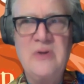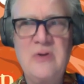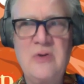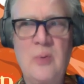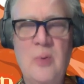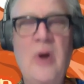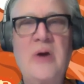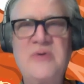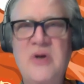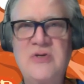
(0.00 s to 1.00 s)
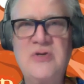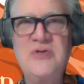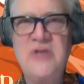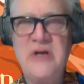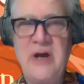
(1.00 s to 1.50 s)
well, I'm sorry,
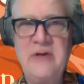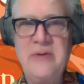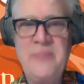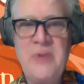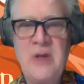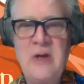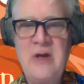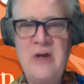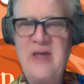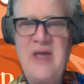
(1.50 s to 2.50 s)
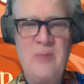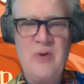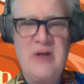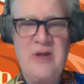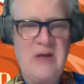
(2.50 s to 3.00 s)
Tuesday night.
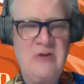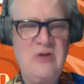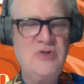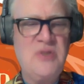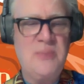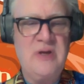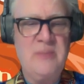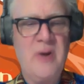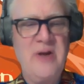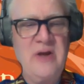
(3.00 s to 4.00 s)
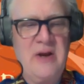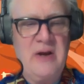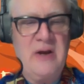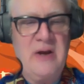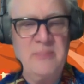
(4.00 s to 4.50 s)
It used to be Monday
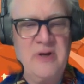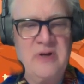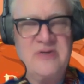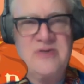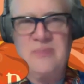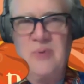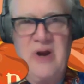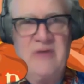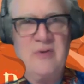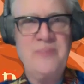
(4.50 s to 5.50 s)
night, but it's whatever.